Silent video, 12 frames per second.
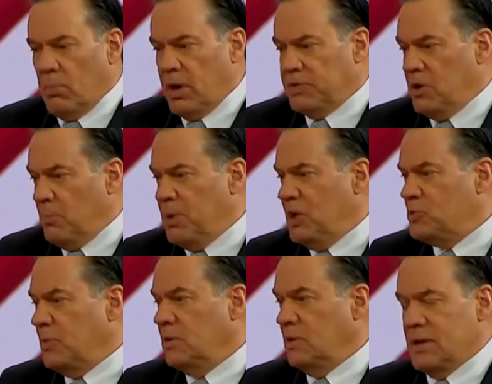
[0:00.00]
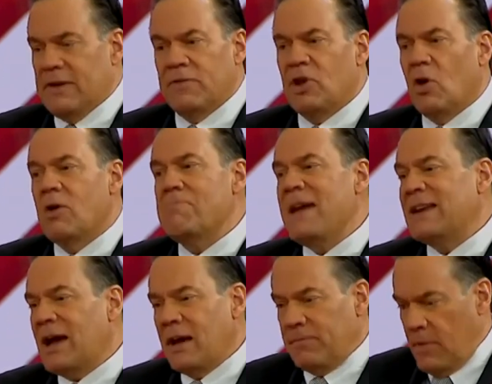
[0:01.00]
But the impeachment, even though it
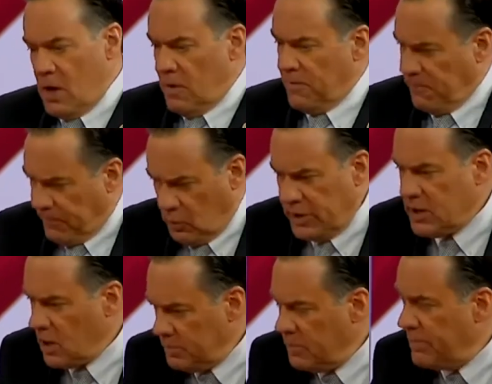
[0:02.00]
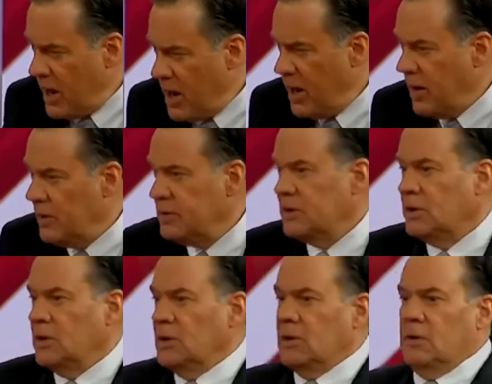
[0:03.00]
may not fully come to bear,
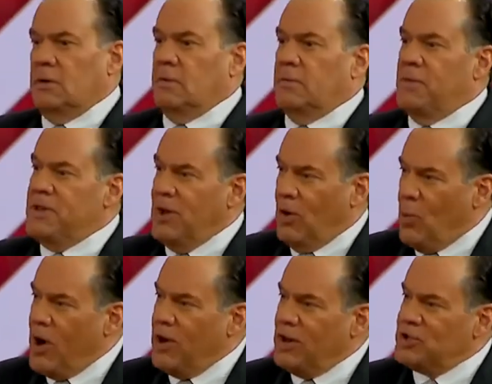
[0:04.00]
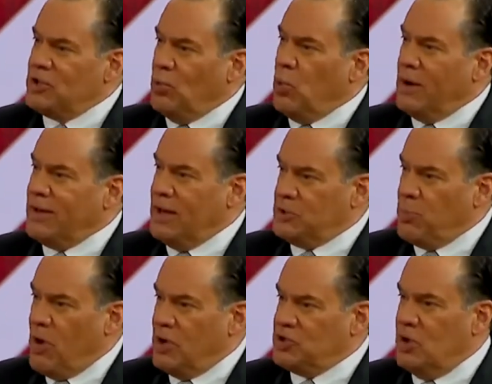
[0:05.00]
the awareness and what gets
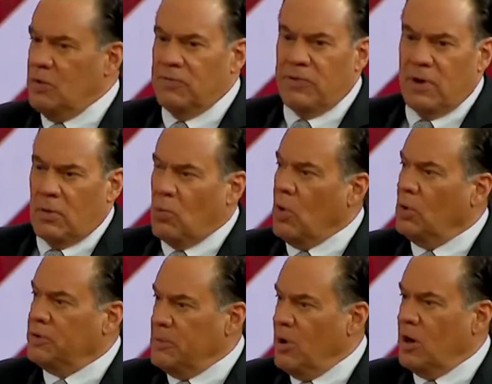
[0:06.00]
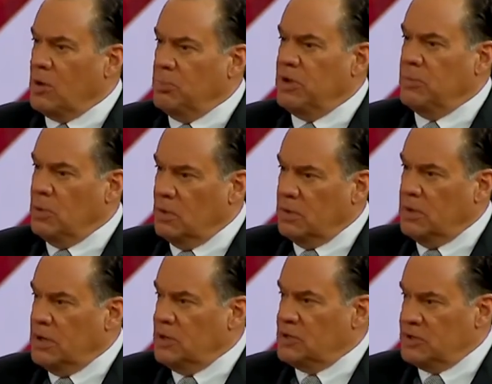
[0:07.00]
prosecuted in front of the world, the American people,
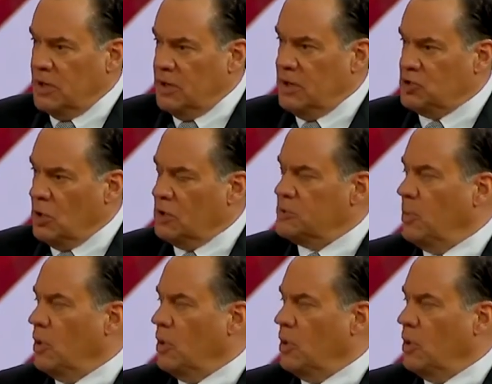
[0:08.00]
is good.